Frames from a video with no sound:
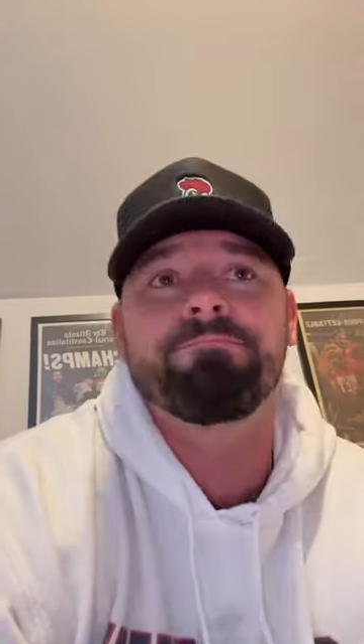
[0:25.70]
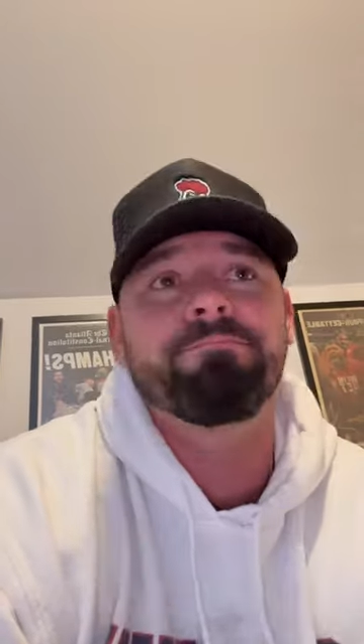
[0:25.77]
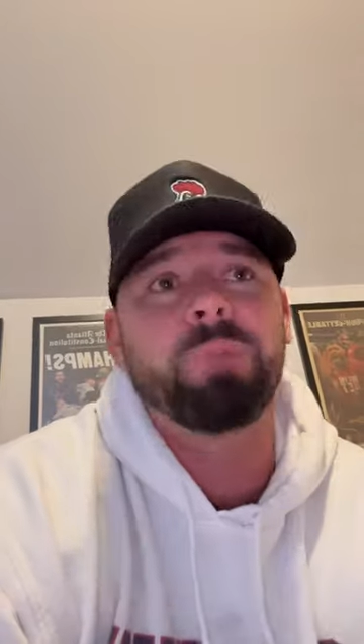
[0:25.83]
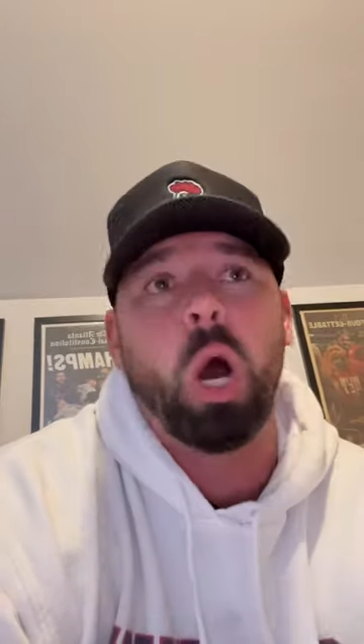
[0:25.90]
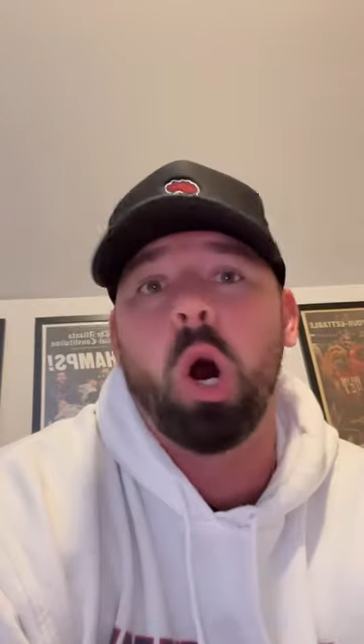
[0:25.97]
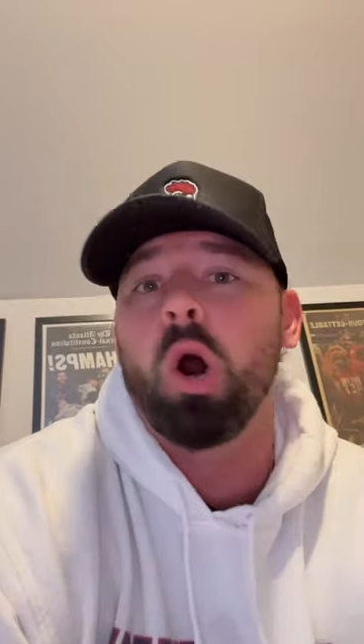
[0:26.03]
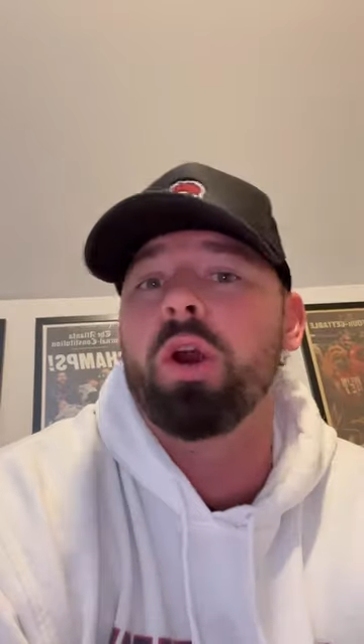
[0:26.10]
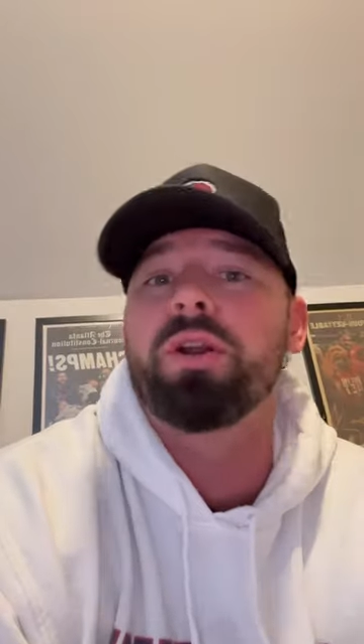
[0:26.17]

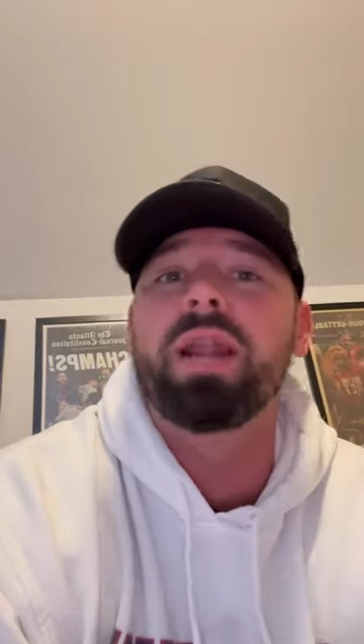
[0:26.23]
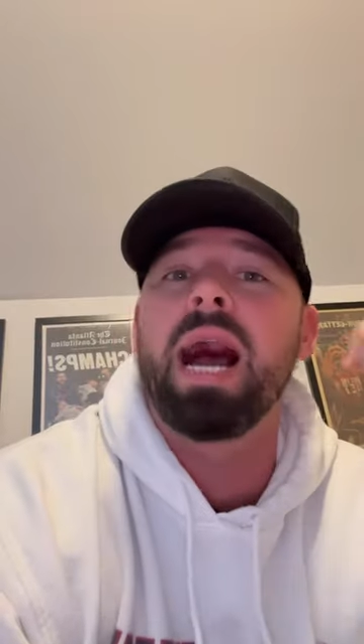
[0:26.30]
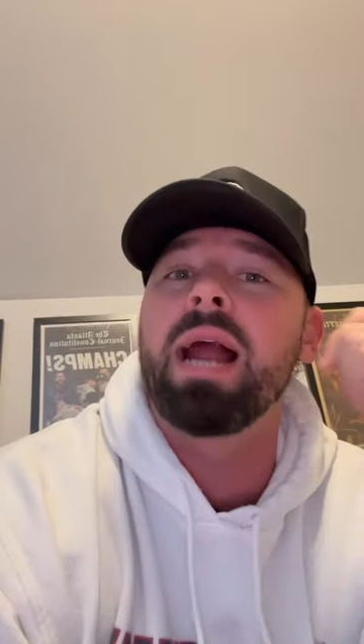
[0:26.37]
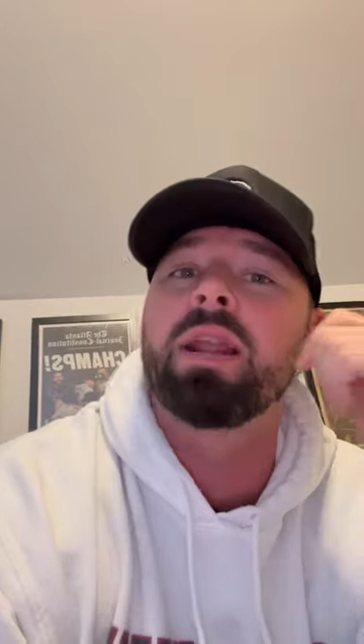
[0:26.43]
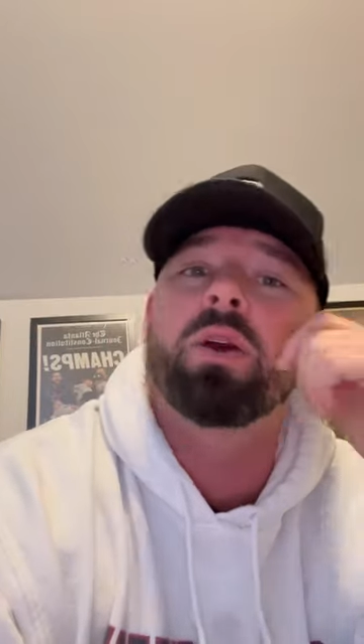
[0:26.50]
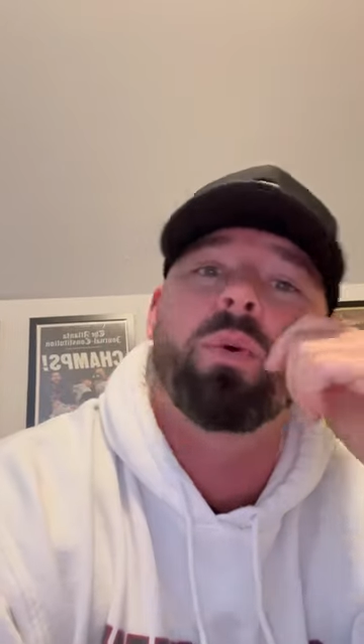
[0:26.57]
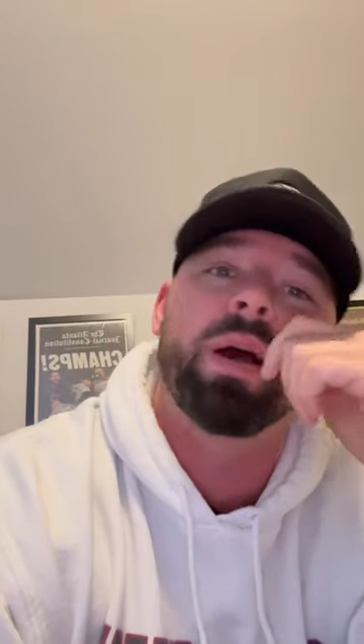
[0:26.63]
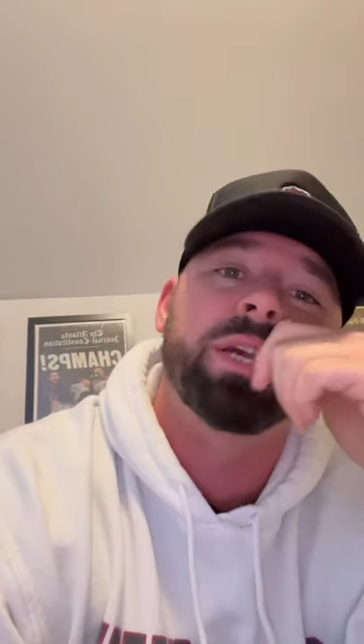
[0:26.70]
hard
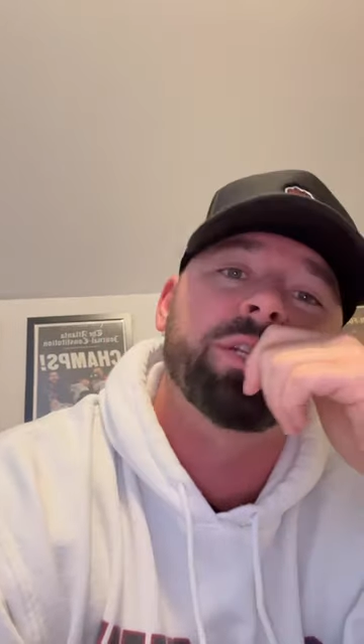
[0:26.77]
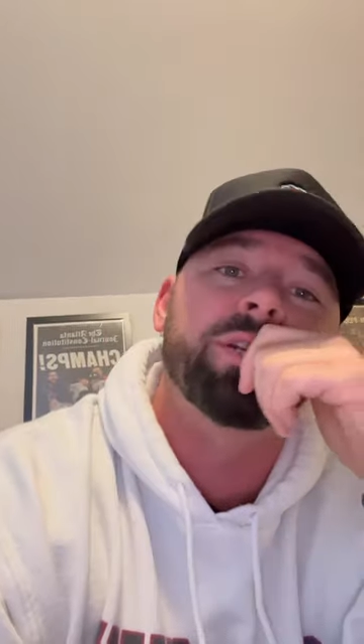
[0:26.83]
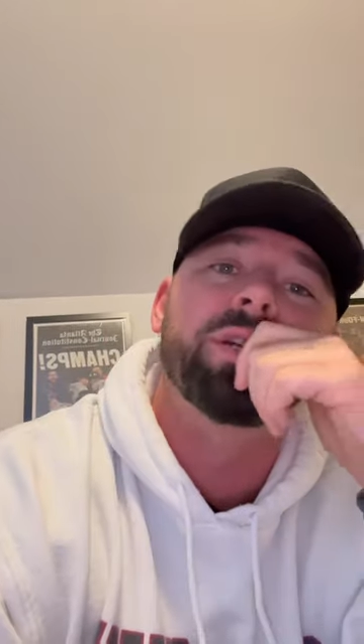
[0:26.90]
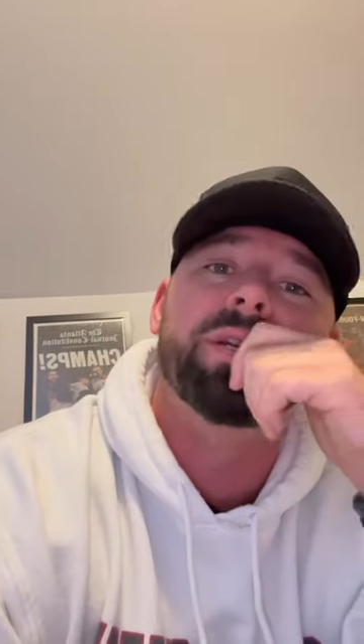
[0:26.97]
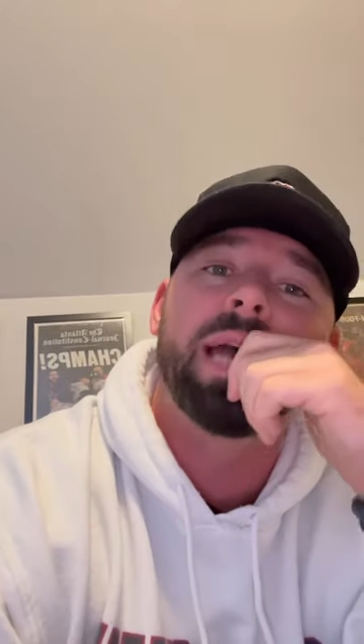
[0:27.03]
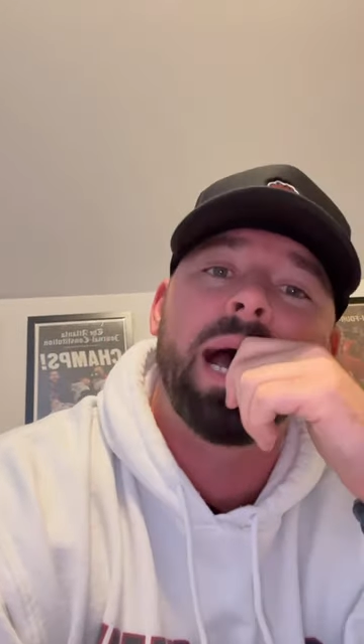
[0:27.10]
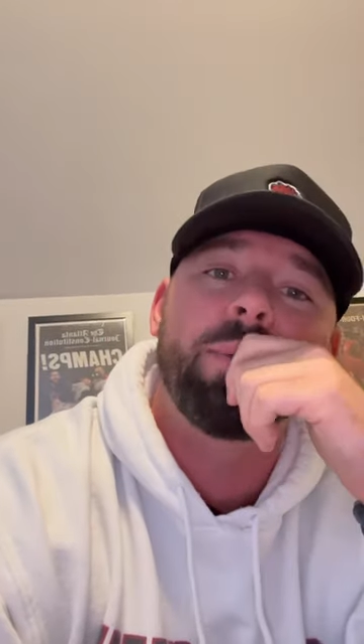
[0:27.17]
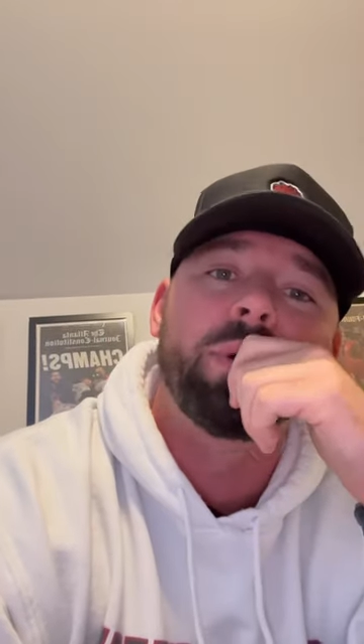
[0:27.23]
not to
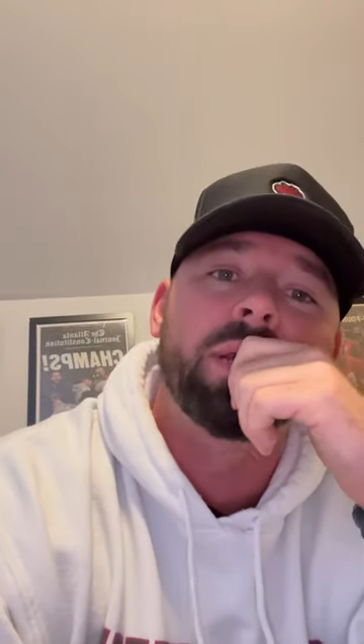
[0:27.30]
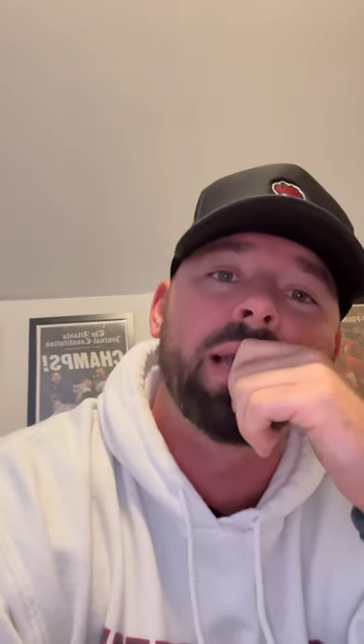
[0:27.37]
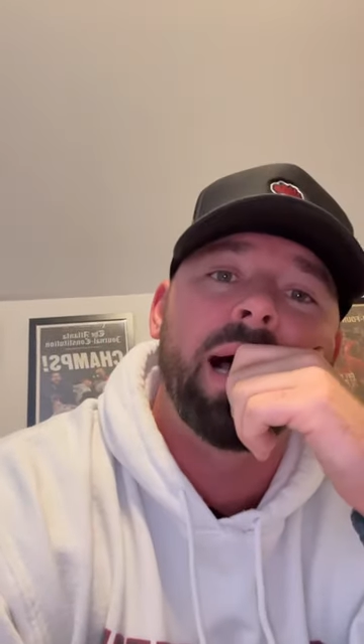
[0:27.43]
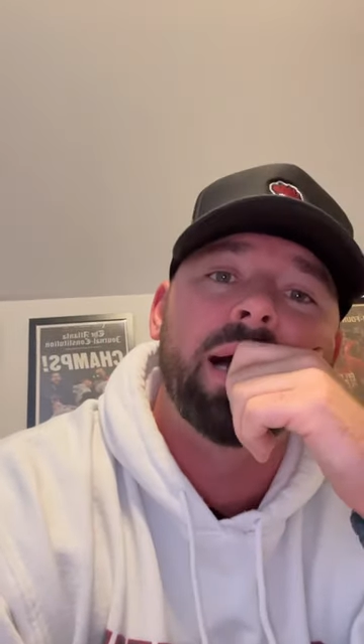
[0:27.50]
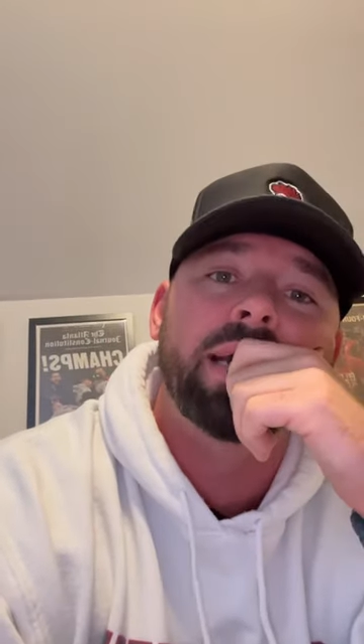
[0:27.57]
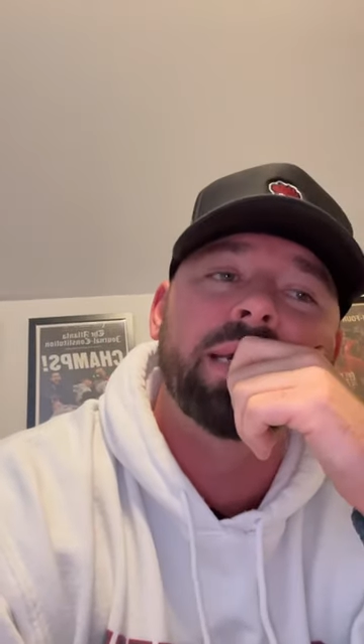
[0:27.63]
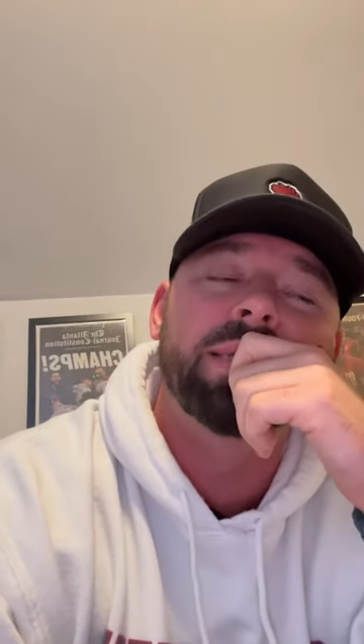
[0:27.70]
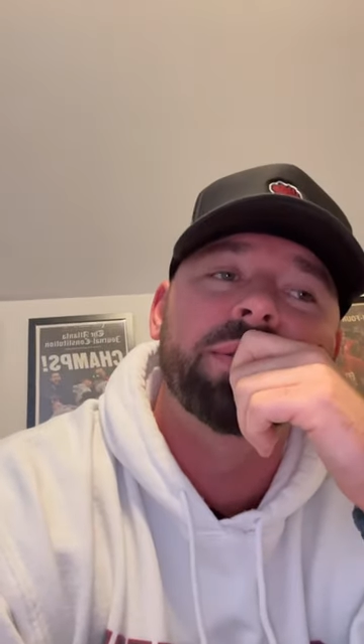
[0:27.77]
question Dowell
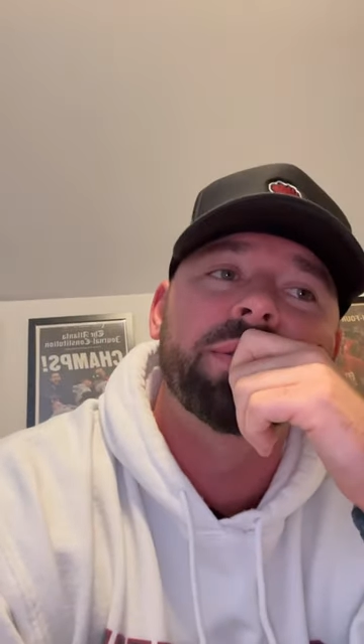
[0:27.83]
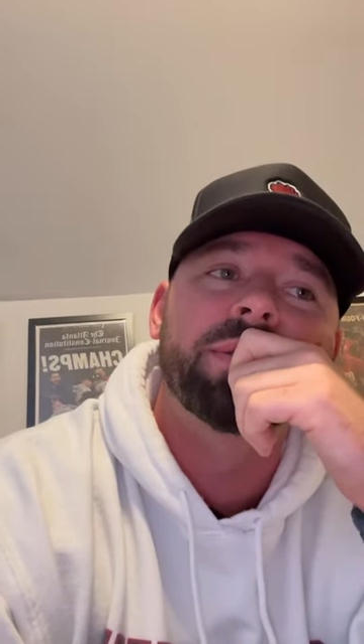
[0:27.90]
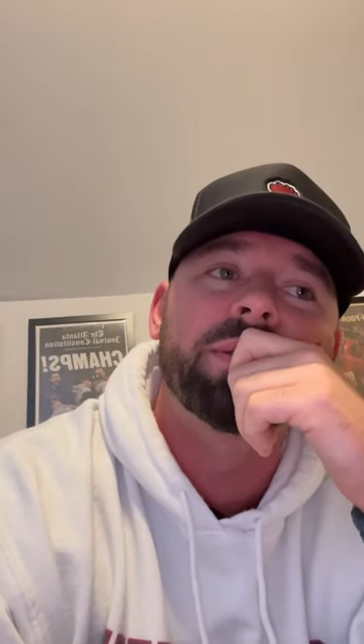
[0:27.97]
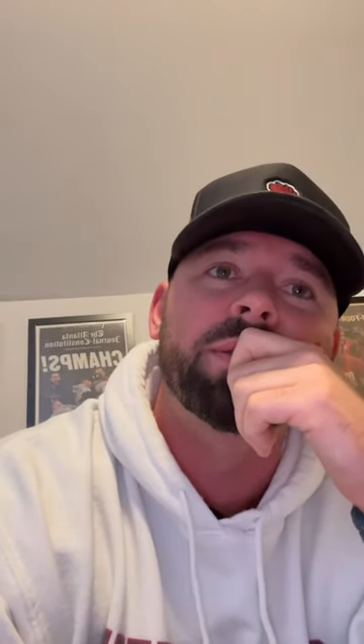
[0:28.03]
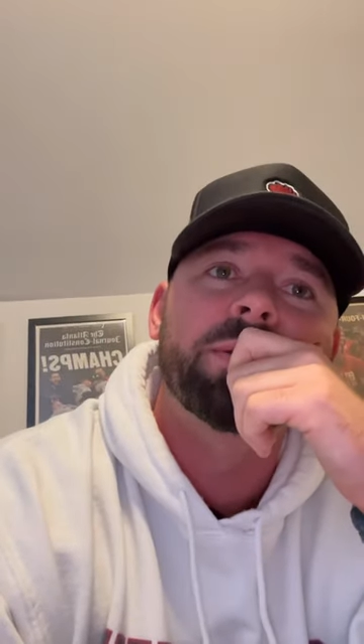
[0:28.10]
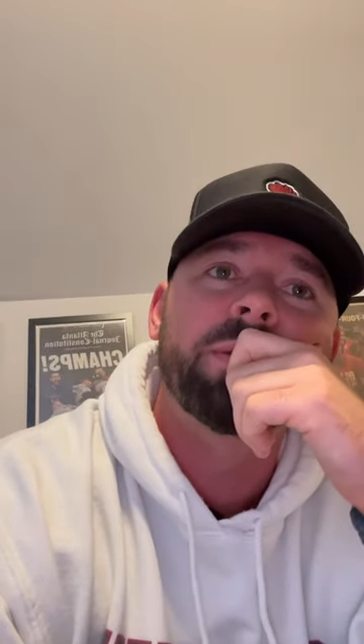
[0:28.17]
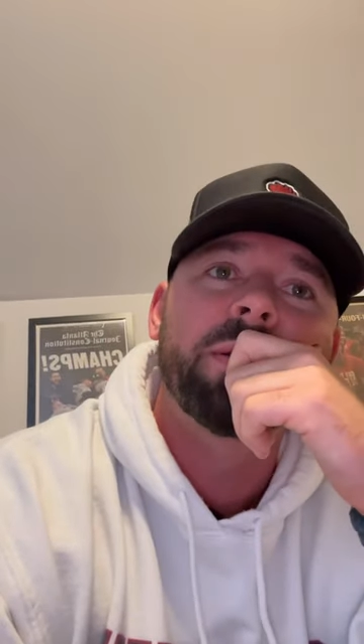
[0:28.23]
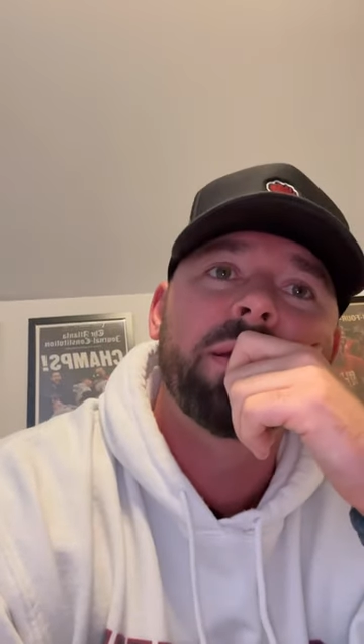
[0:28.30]
Loggins